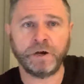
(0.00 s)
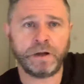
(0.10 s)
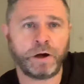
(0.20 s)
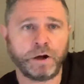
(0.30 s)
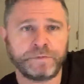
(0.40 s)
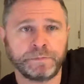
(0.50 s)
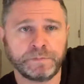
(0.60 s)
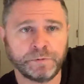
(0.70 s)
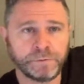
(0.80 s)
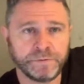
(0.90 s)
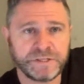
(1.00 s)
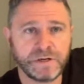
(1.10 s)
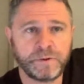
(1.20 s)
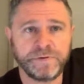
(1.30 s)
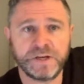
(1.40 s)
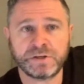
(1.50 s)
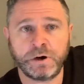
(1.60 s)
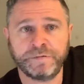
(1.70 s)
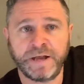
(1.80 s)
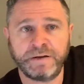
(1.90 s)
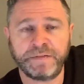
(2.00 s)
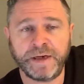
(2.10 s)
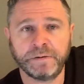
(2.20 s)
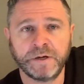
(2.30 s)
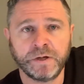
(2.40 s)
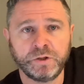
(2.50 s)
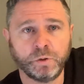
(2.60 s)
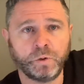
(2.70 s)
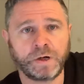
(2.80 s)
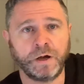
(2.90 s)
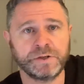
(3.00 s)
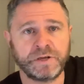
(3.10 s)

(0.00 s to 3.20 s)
I often, you'll see on my videos, I often have that door closed.